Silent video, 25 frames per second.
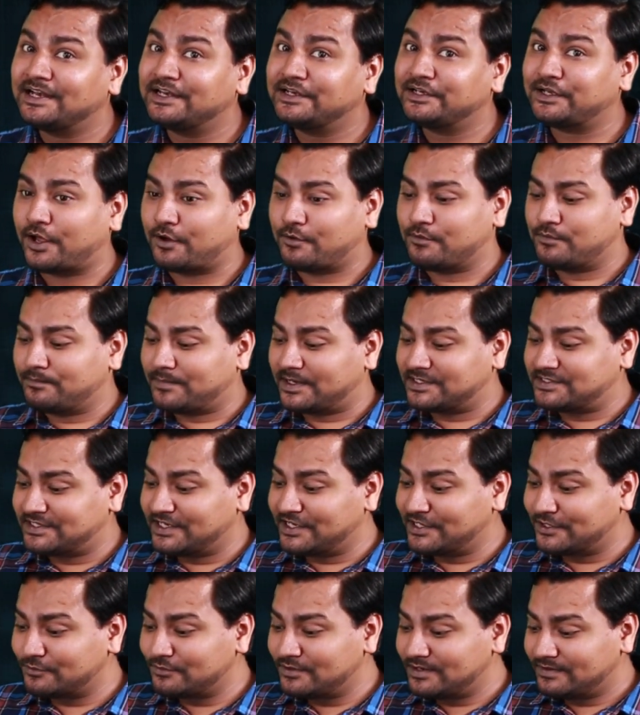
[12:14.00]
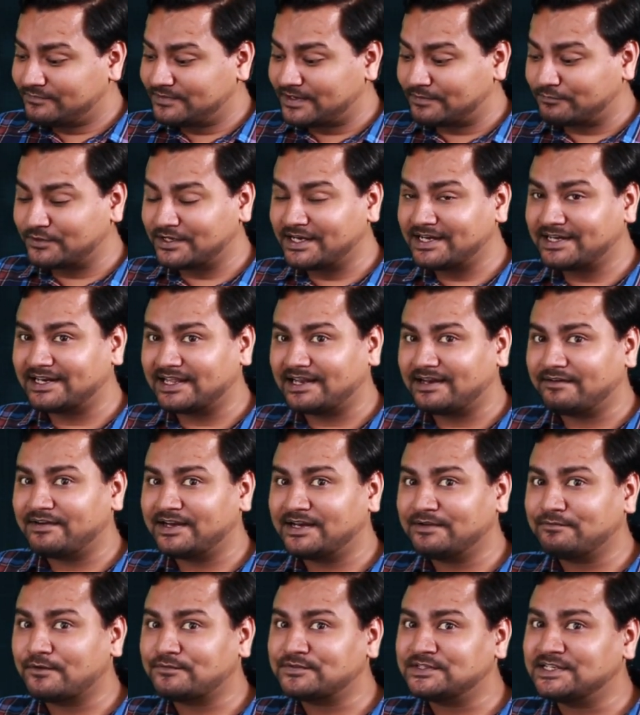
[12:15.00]
Now by chain rule, we have to take
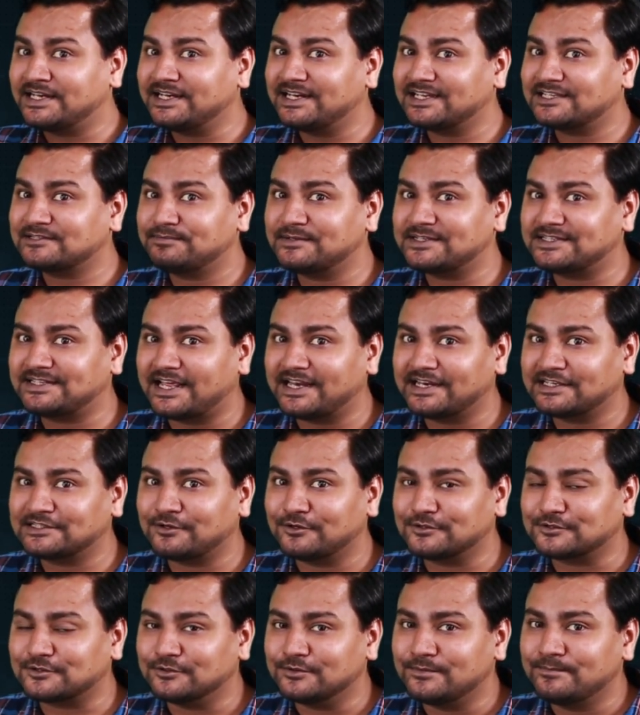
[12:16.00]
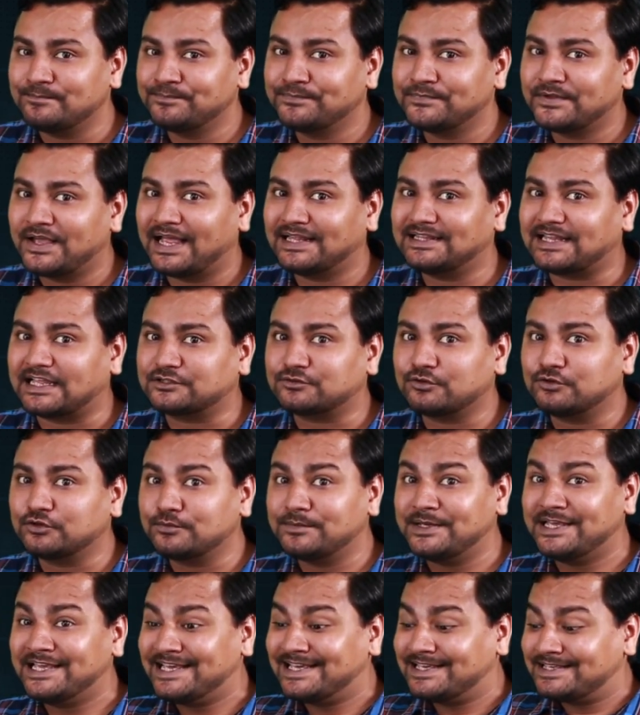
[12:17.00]
derivative of secant x plus tan x also, and that's going to
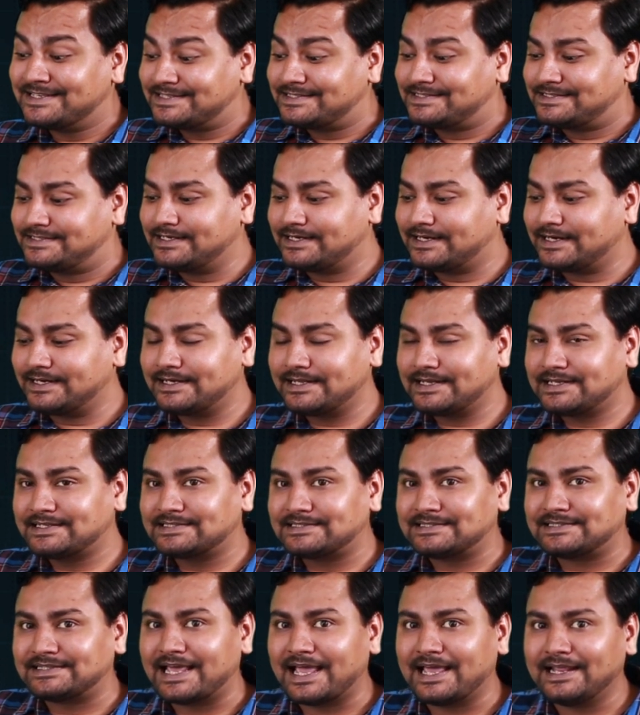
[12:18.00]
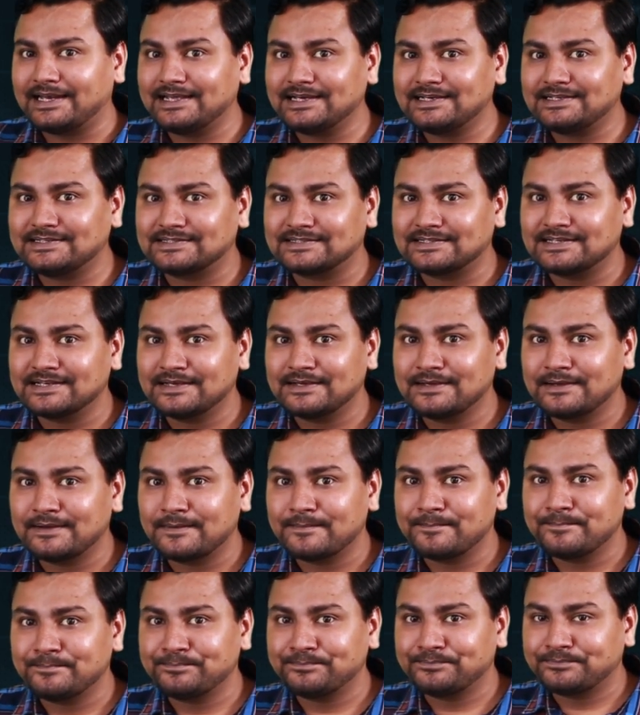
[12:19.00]
be secant x tan x
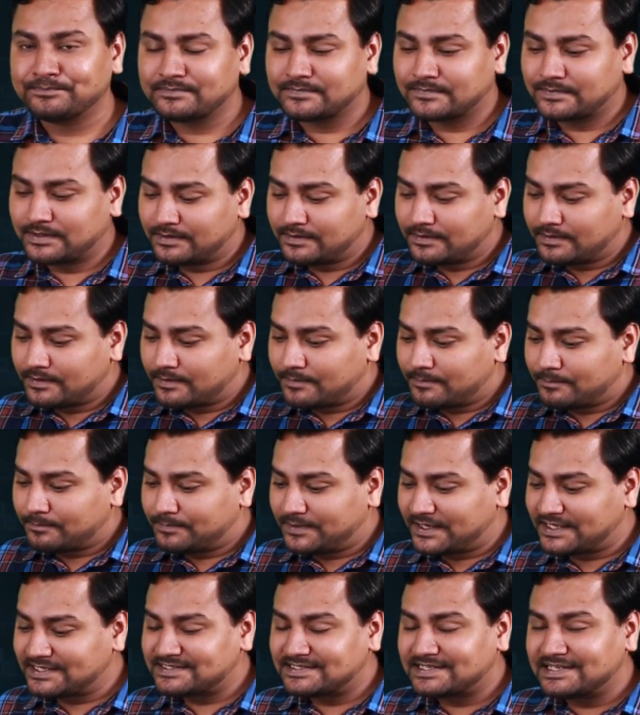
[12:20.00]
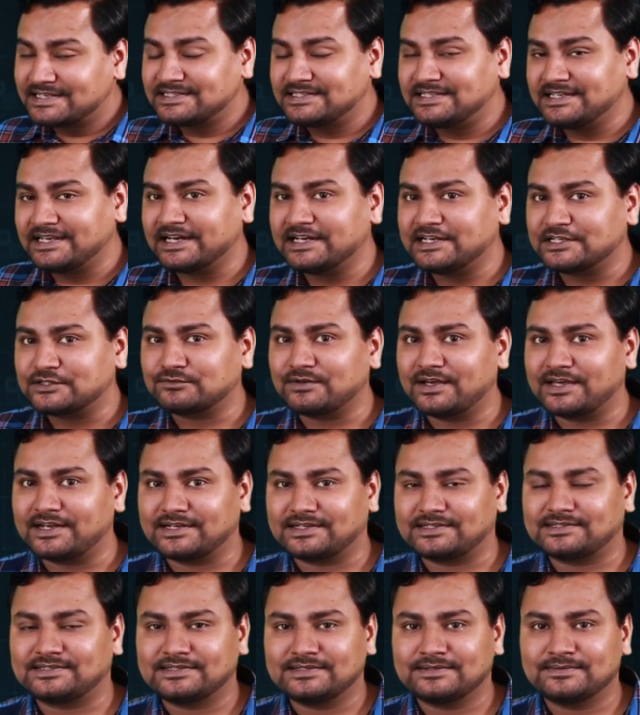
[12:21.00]
plus secant square
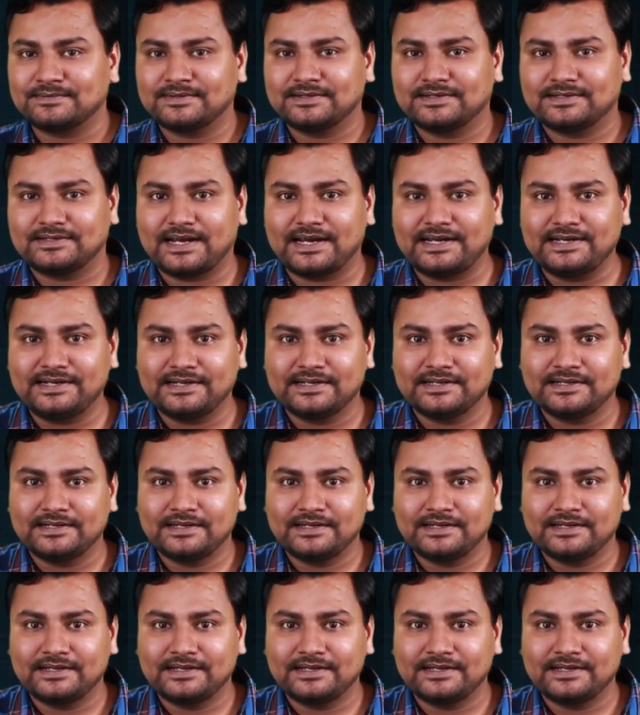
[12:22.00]
x, right?